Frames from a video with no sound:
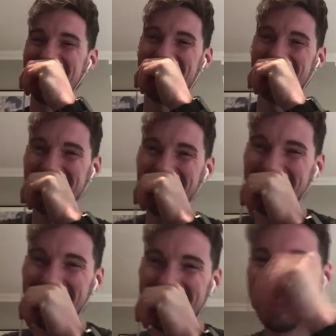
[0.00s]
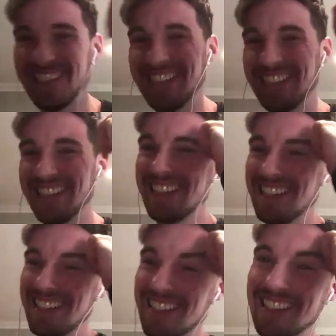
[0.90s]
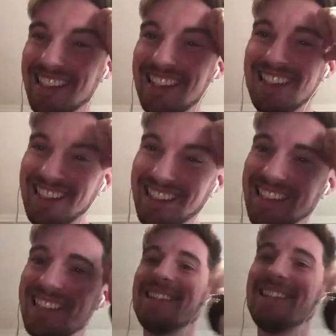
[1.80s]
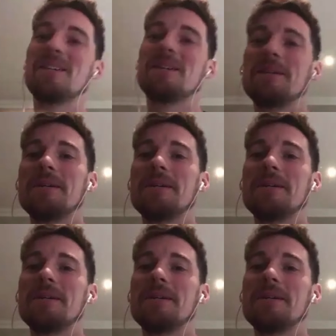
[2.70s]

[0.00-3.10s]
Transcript: And my dad was like, is this real? And I was like, what do you mean? He